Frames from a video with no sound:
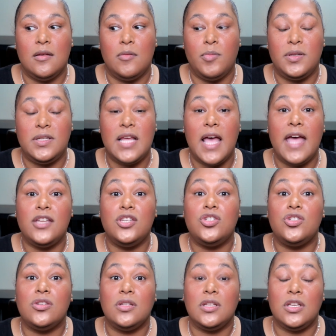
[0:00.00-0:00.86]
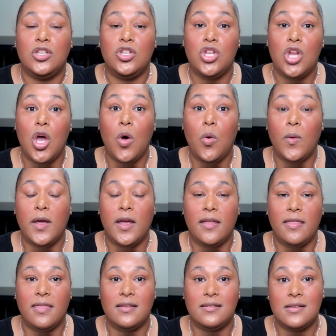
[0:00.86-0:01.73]
potentially
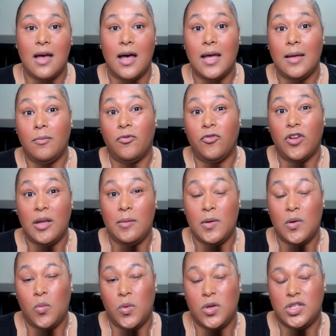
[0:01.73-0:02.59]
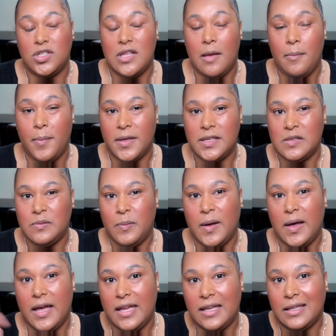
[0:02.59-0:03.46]
knowing the time frame in which that best
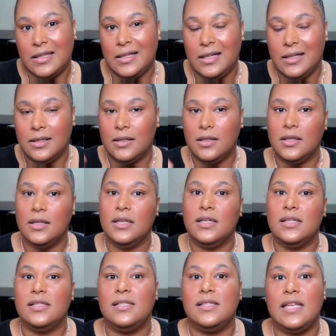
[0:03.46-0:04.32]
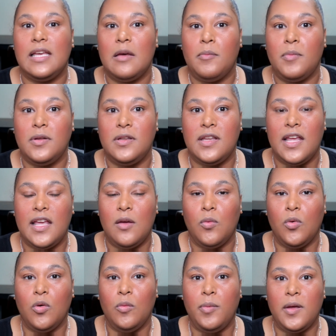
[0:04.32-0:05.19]
by stamp and date
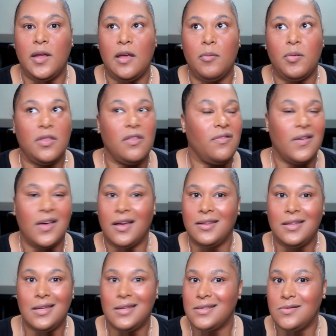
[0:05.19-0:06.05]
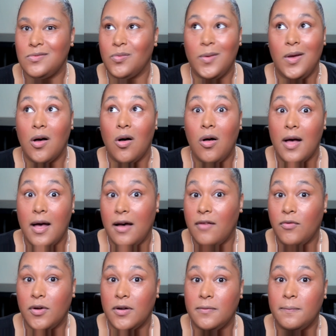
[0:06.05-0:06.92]
will be. But the fact is, we all
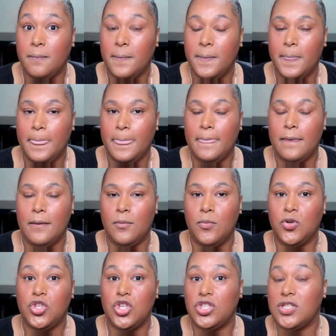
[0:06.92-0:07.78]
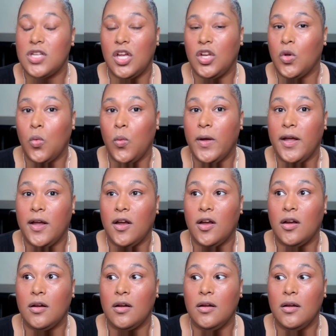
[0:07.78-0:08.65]
have one. We're just
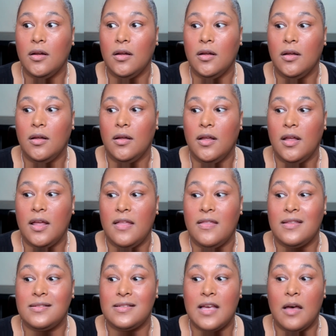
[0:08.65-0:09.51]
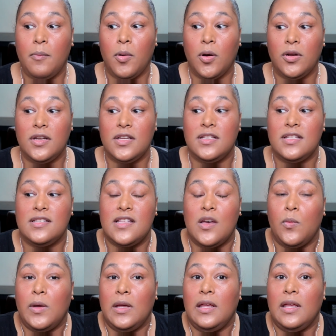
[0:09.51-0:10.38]
unaware. And the sad part is
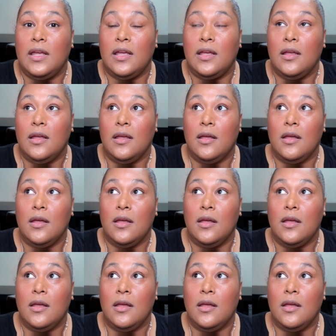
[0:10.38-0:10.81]
that we